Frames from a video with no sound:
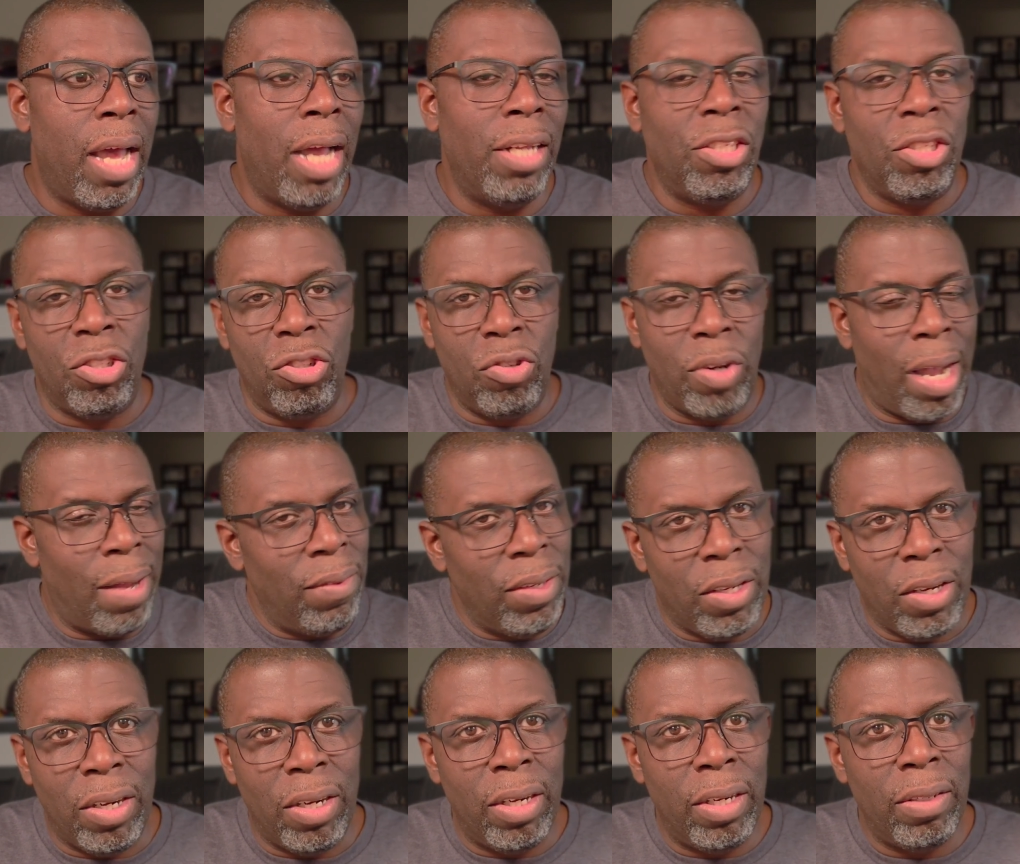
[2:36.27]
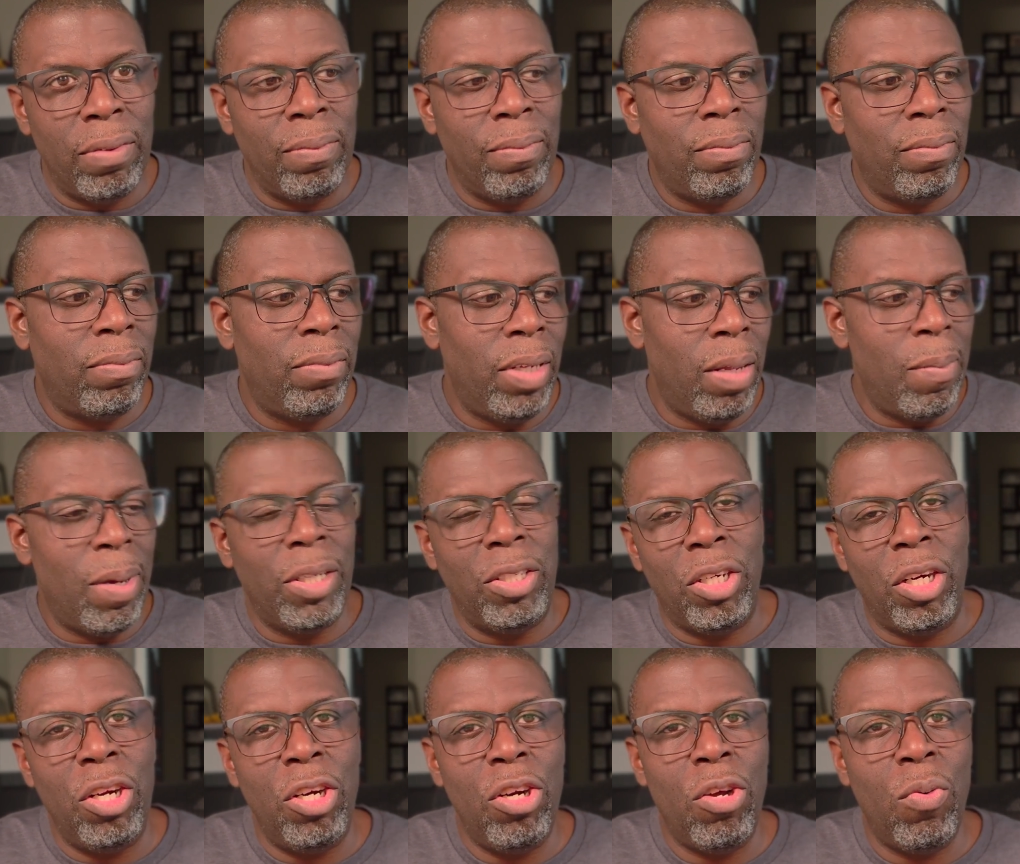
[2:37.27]
I just drive the car, let my
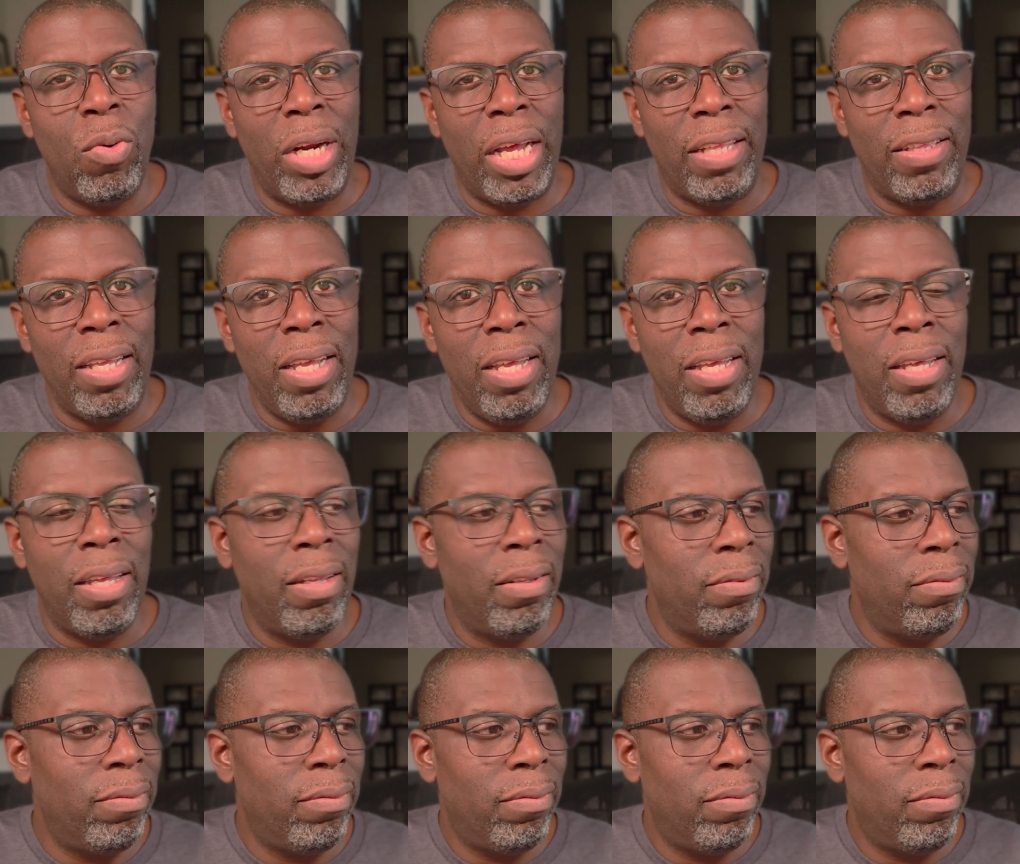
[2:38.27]
attorney know what I think.